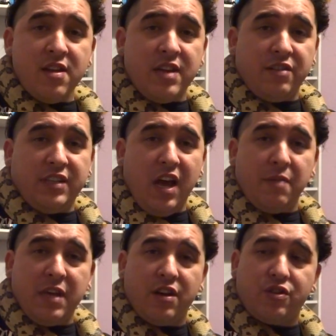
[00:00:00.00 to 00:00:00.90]
Now, see how
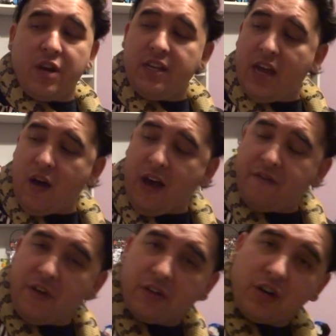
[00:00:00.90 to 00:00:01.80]
I'm getting a drink? Now, I
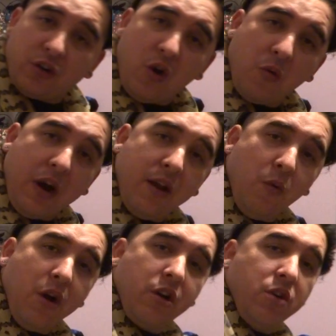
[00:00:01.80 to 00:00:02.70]
felt her going where I didn't
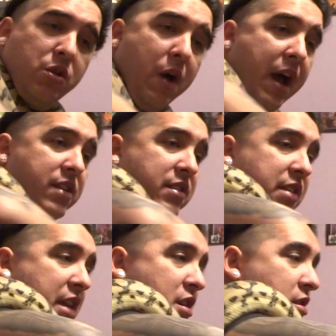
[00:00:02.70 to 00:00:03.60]
want her to go, so I just
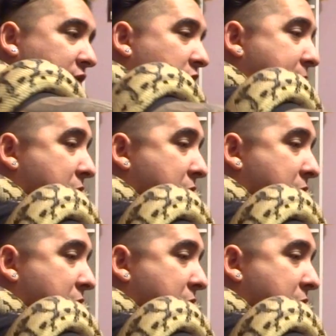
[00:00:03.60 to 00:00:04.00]
sat there and looked up.